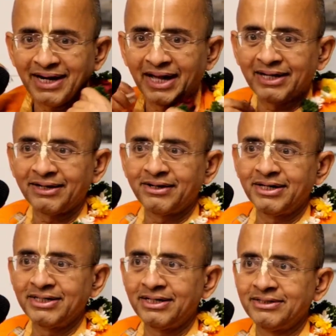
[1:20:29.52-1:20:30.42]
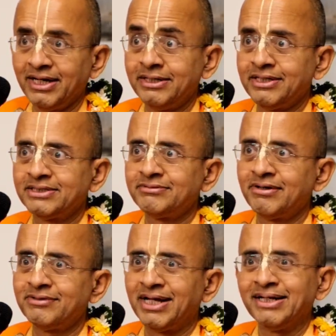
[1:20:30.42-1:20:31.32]
track record that 8 years we
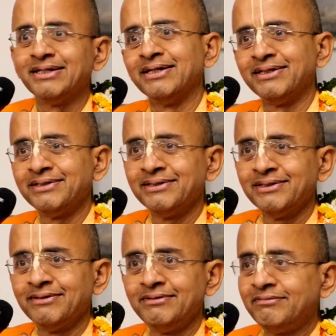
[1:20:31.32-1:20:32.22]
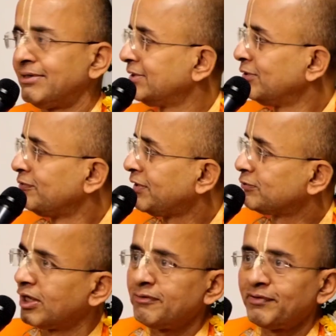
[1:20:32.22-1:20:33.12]
have done. We want to do
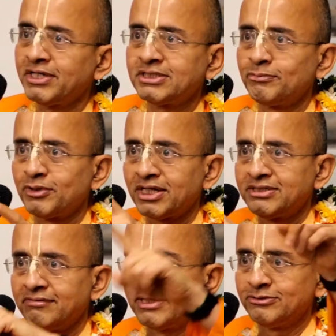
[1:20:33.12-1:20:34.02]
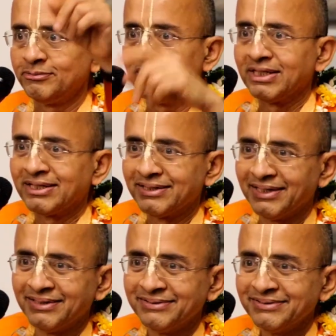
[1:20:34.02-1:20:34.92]
for 25 years and put a silver jubilee.